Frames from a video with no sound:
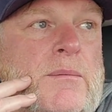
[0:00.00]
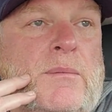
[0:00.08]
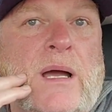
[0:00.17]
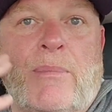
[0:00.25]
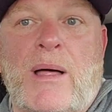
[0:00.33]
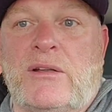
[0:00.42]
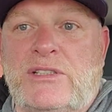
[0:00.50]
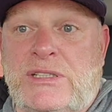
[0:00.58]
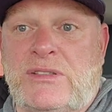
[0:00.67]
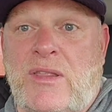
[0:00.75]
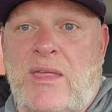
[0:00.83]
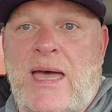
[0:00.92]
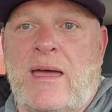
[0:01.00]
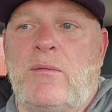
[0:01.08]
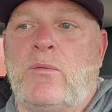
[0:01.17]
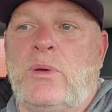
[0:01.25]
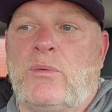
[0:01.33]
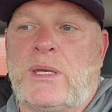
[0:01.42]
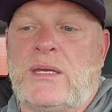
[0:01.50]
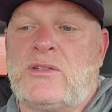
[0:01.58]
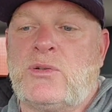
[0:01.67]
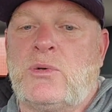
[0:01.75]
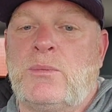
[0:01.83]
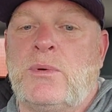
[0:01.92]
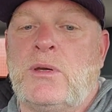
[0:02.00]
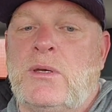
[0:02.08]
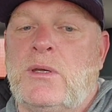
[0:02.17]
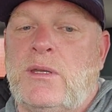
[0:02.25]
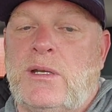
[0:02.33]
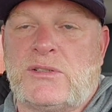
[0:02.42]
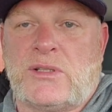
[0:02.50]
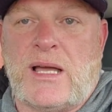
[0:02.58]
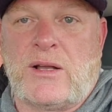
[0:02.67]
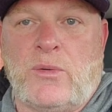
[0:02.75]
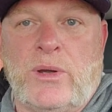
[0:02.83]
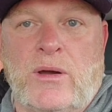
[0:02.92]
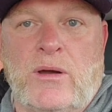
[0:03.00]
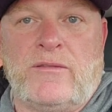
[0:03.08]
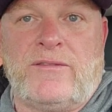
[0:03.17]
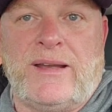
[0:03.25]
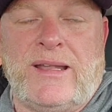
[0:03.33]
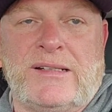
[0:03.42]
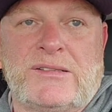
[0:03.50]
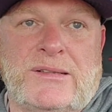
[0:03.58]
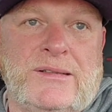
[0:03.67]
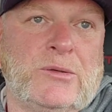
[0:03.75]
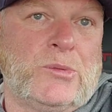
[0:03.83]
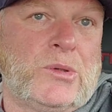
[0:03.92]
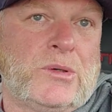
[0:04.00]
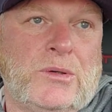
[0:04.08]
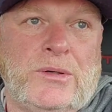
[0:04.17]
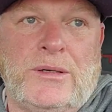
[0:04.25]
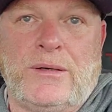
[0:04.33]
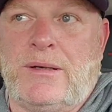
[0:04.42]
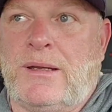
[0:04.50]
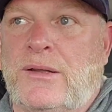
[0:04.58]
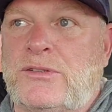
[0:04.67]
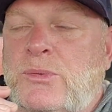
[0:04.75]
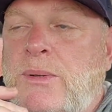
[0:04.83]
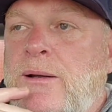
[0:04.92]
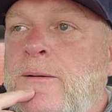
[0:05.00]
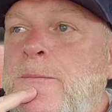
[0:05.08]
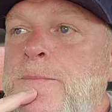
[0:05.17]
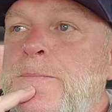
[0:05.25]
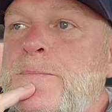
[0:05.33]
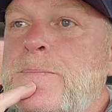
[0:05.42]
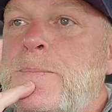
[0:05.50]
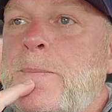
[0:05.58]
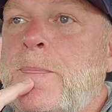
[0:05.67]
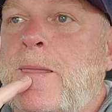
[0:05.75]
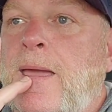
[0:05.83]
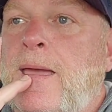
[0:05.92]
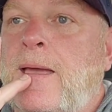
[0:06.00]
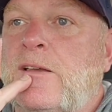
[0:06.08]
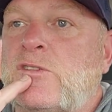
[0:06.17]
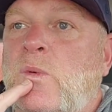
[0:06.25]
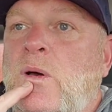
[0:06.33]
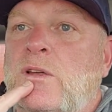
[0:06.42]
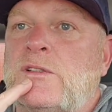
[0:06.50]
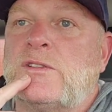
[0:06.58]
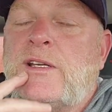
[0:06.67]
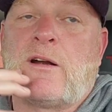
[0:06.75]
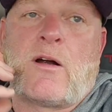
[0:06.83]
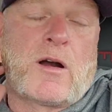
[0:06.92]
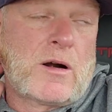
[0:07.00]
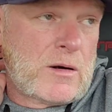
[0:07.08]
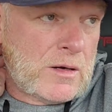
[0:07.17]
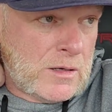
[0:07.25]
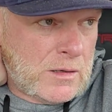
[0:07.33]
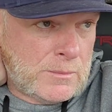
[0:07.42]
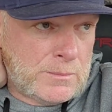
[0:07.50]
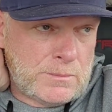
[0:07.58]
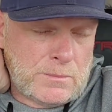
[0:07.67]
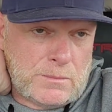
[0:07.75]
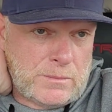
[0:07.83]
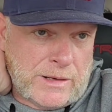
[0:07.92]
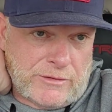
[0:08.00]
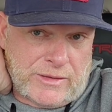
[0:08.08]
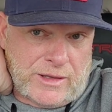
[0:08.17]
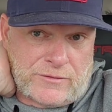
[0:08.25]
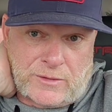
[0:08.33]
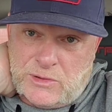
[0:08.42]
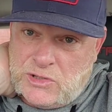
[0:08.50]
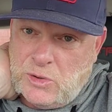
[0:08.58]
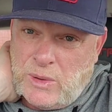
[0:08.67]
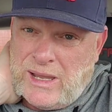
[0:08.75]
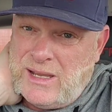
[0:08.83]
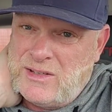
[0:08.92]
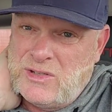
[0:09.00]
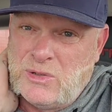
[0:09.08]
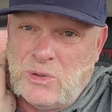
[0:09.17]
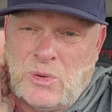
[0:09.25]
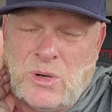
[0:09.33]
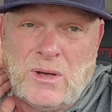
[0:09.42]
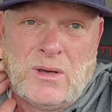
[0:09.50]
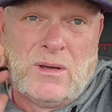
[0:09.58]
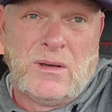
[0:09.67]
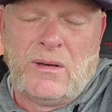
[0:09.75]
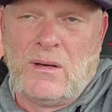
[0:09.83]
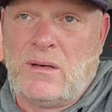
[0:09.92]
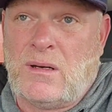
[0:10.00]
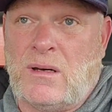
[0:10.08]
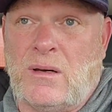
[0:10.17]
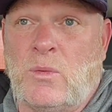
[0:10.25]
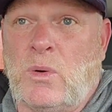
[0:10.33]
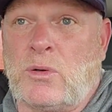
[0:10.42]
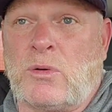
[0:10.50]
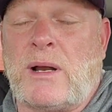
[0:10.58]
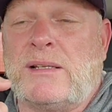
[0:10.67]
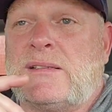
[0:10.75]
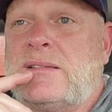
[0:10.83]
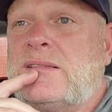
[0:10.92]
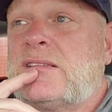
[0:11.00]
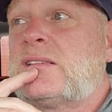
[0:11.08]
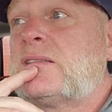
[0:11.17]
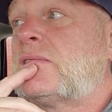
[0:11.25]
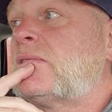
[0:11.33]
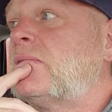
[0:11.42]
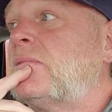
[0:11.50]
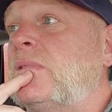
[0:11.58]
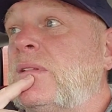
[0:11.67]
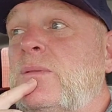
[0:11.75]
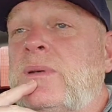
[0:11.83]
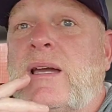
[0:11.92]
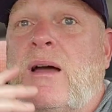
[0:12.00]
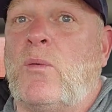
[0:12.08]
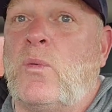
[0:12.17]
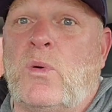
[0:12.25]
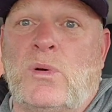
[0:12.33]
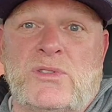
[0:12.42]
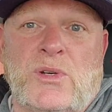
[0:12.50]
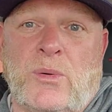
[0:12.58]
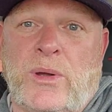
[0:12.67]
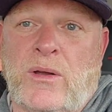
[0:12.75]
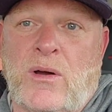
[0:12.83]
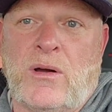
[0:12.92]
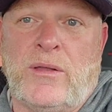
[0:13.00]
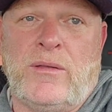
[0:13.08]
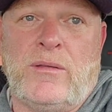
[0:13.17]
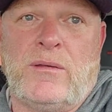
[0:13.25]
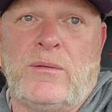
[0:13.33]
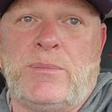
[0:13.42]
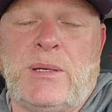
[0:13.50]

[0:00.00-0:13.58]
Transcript: My apologies to that. We will get to them. There's a lot going on financially in the world and elsewhere, as well as there are everything from 2A to world crisis. We got wars going on.